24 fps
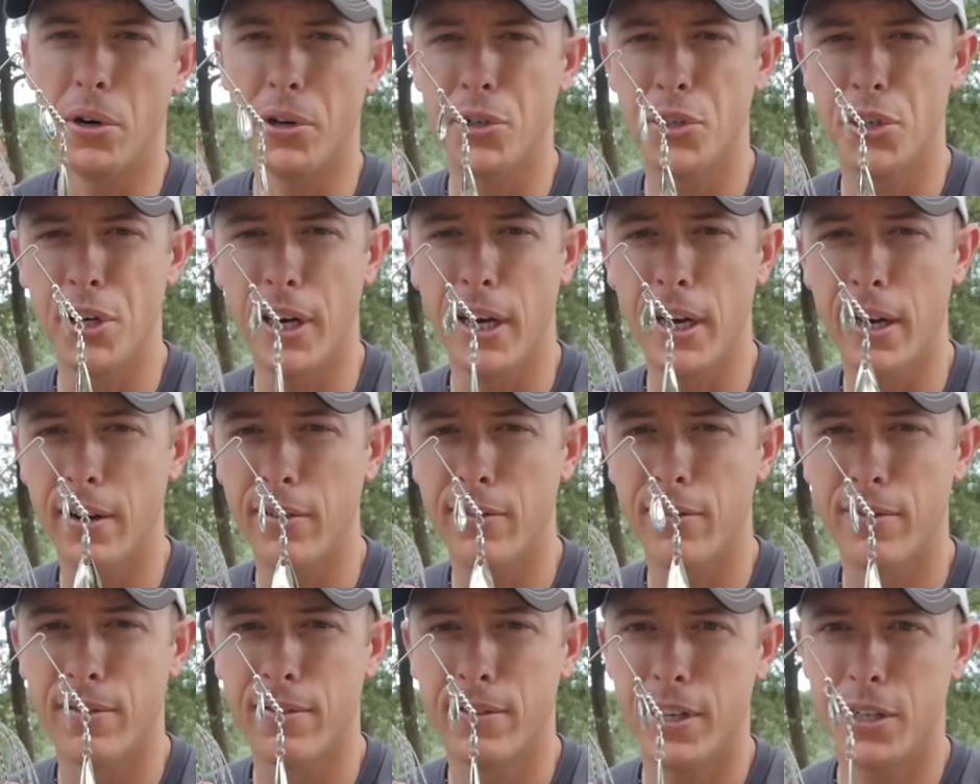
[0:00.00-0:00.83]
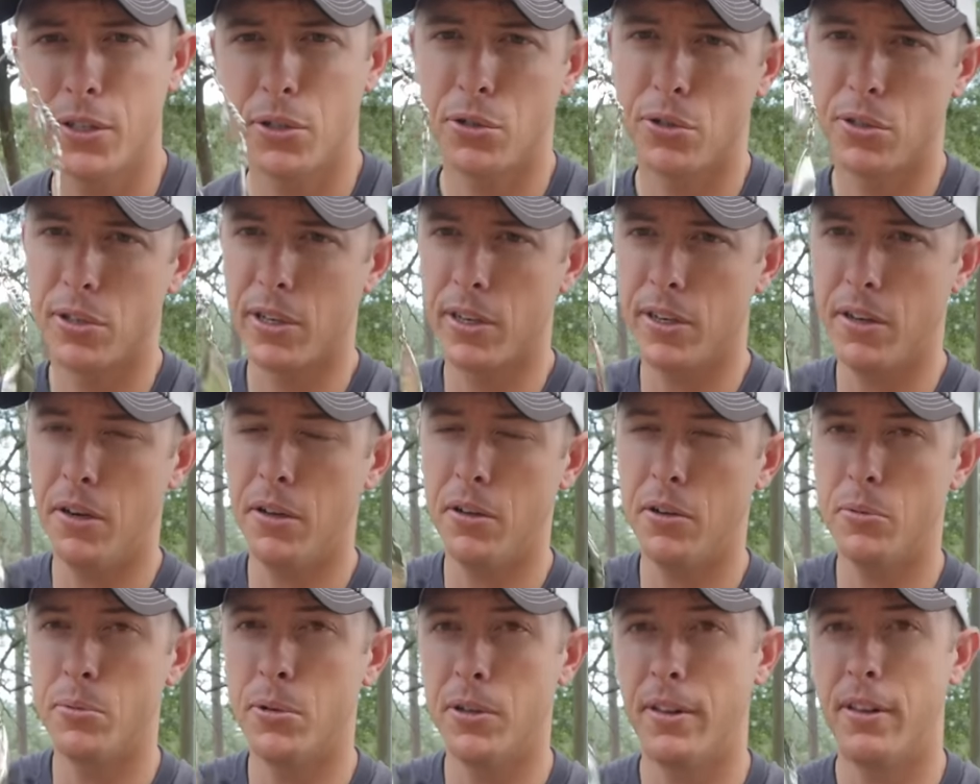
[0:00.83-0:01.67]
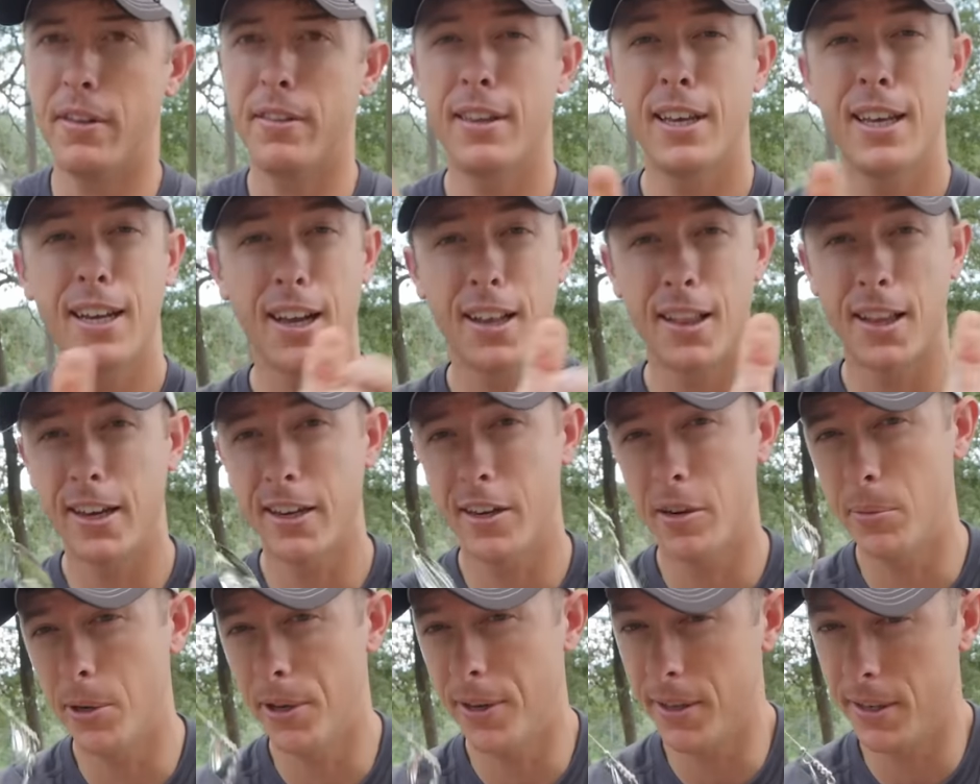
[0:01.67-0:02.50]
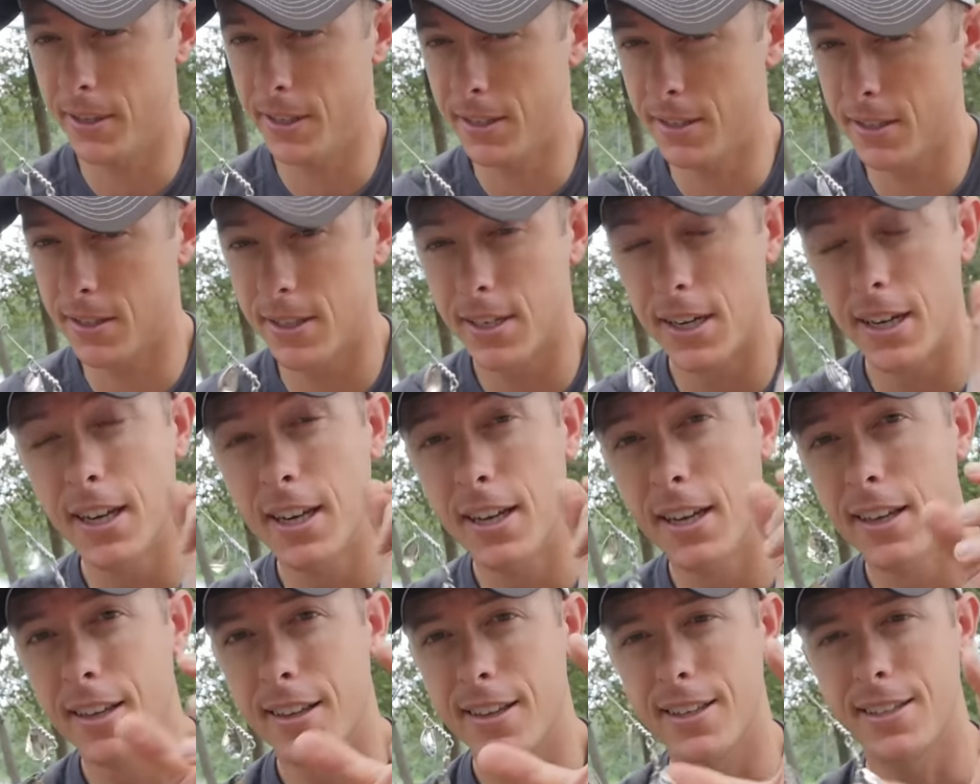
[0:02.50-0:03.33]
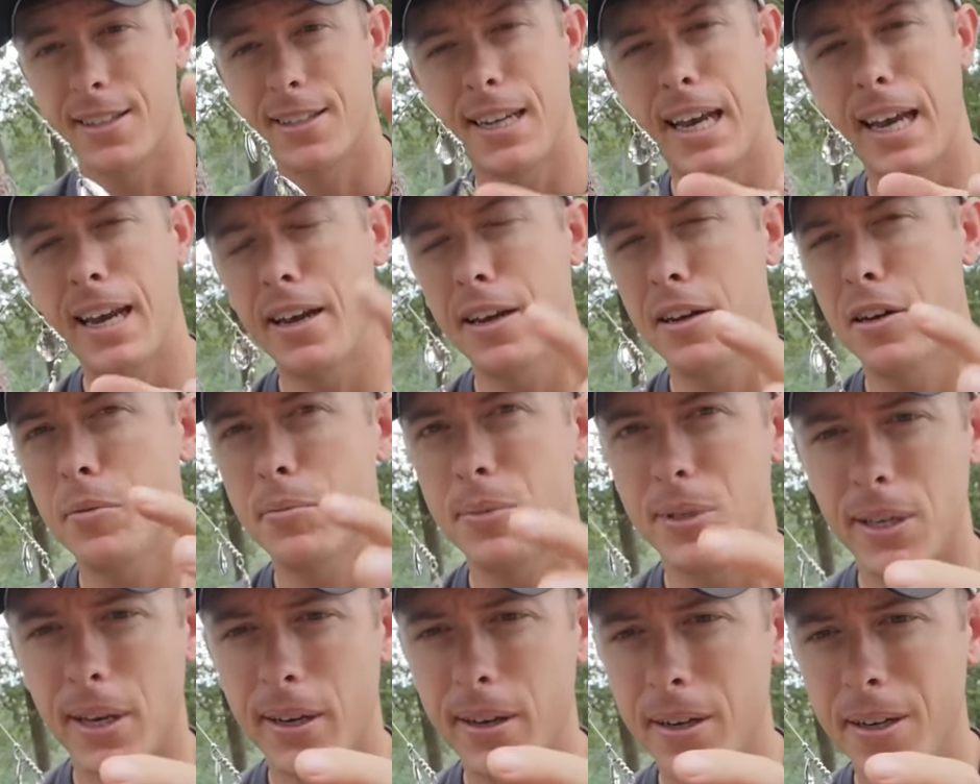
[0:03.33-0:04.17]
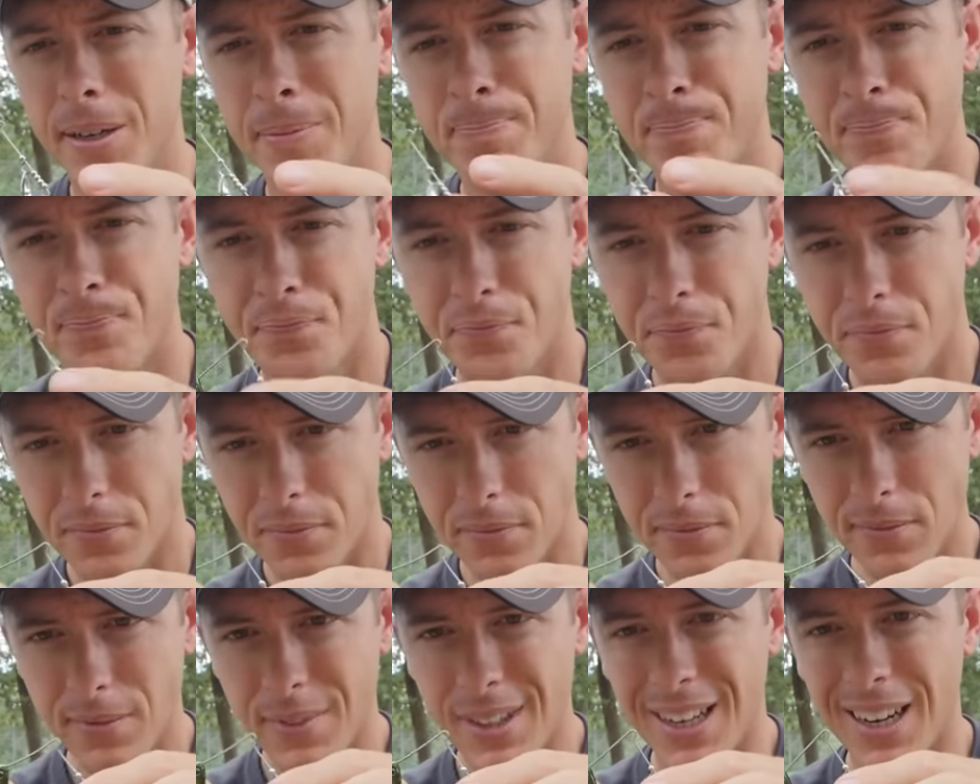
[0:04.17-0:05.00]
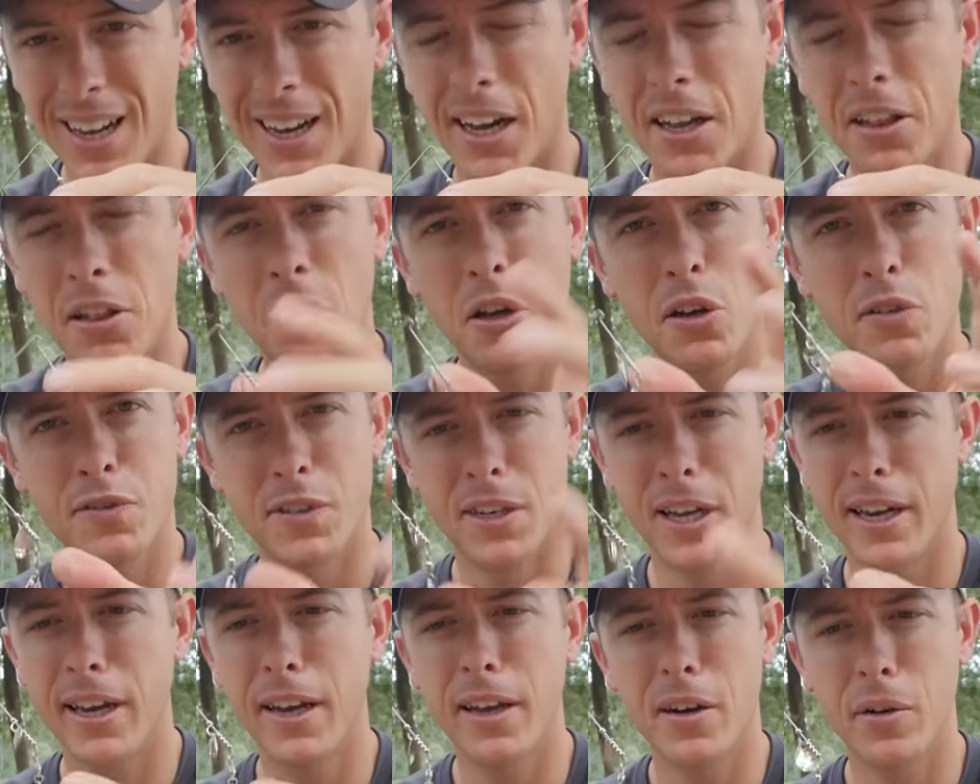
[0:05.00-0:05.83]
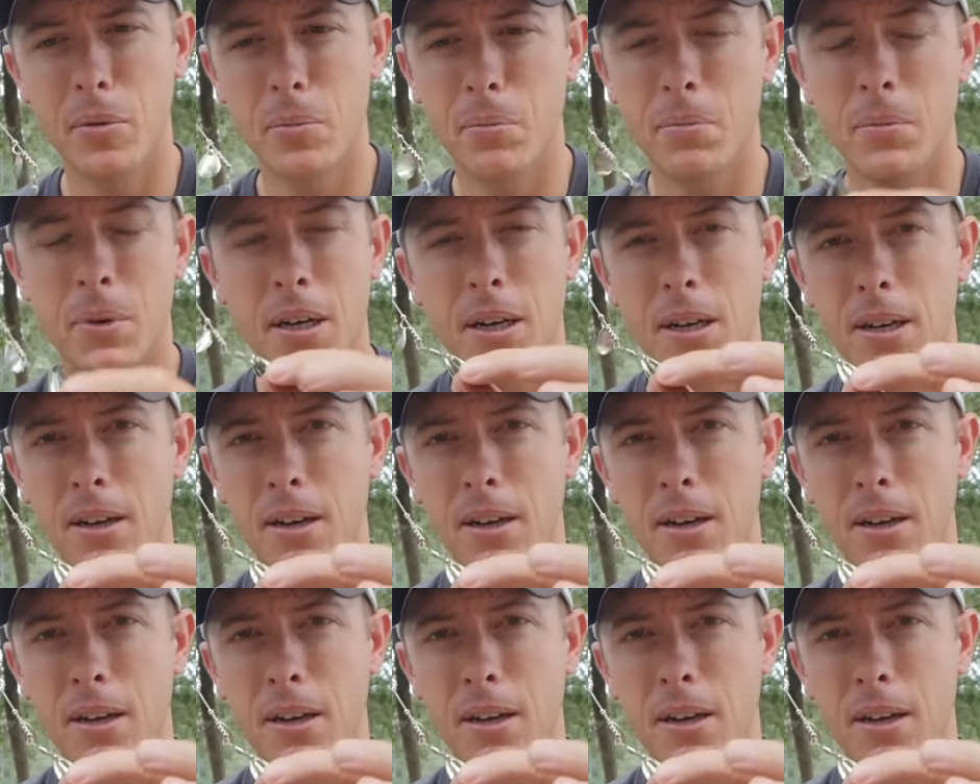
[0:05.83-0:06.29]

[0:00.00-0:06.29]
a shad. Interesting color, but the thing I like about it is this tandem setup. I love tandem